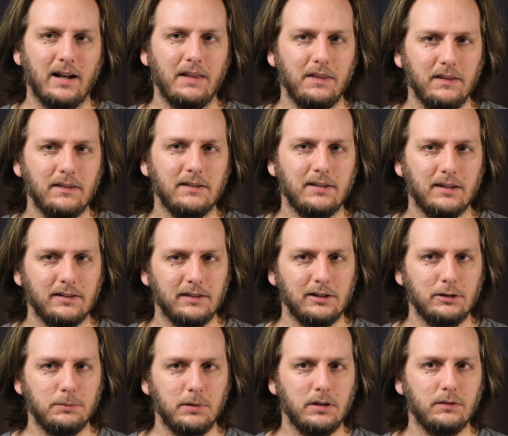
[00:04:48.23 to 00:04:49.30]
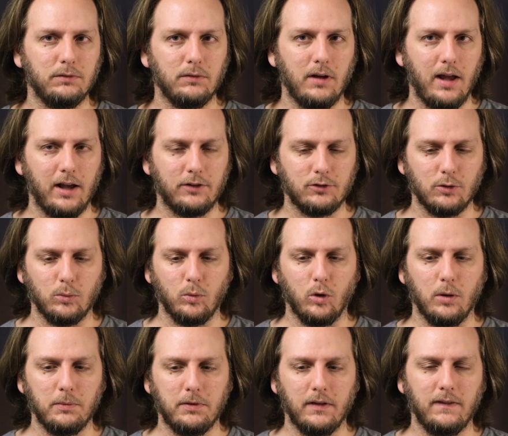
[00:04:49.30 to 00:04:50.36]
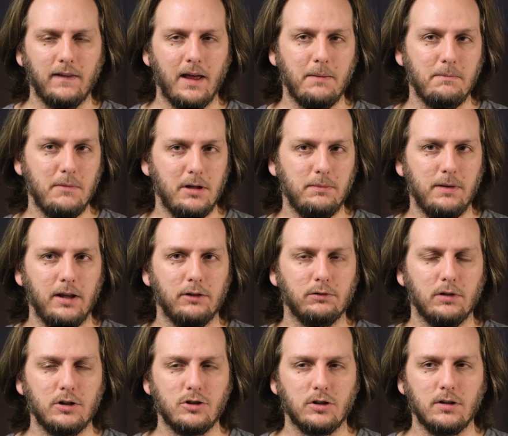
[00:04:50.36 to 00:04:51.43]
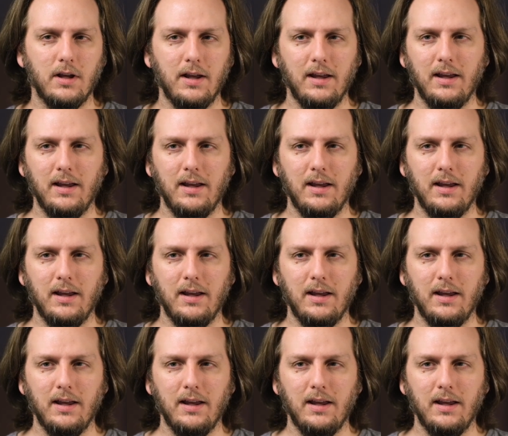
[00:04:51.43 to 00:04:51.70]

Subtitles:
I think this has a little bit of extra warmth in that mid-bass region,